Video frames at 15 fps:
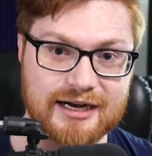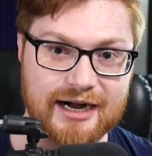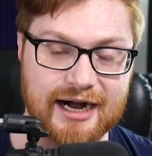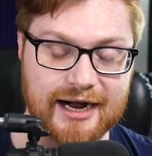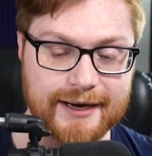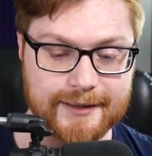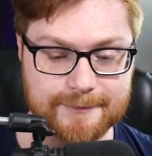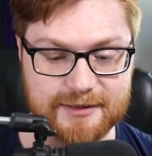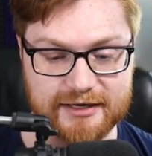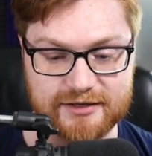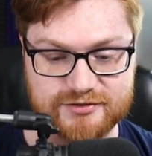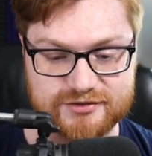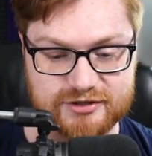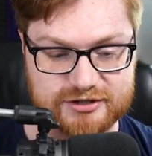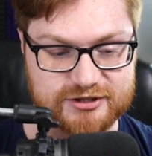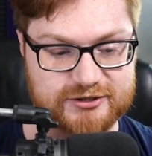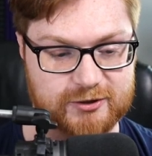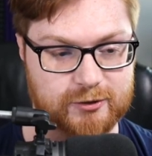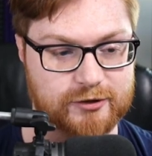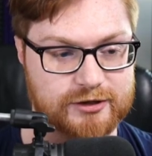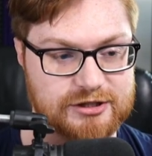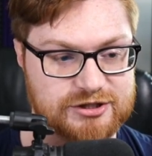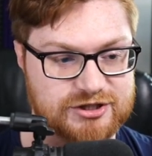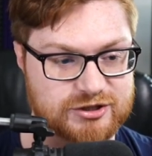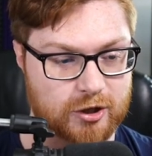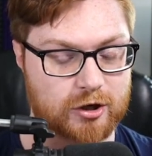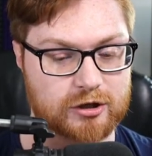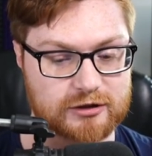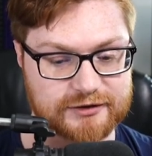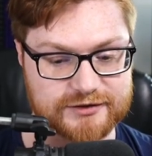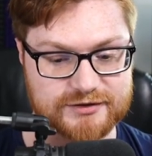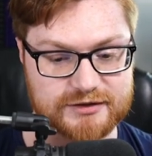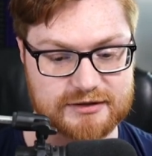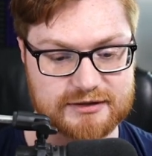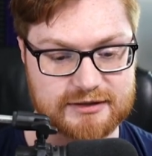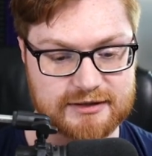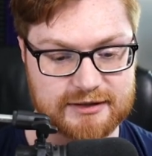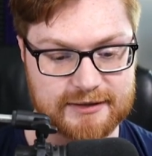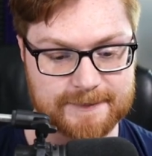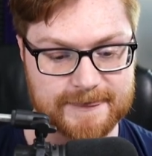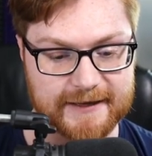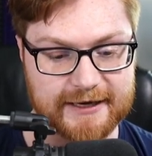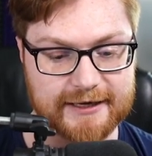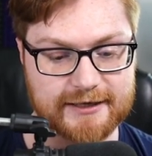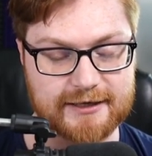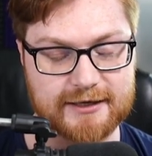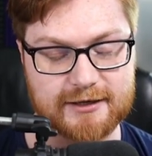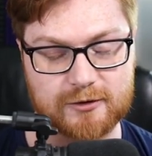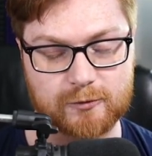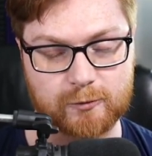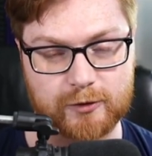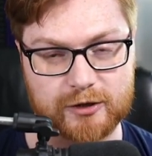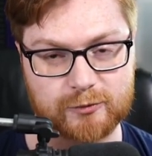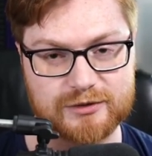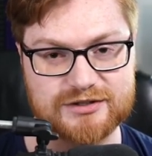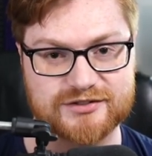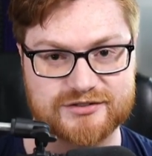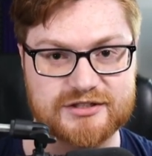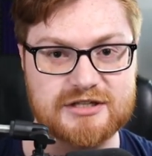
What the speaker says: I am a security charlatan. And when we see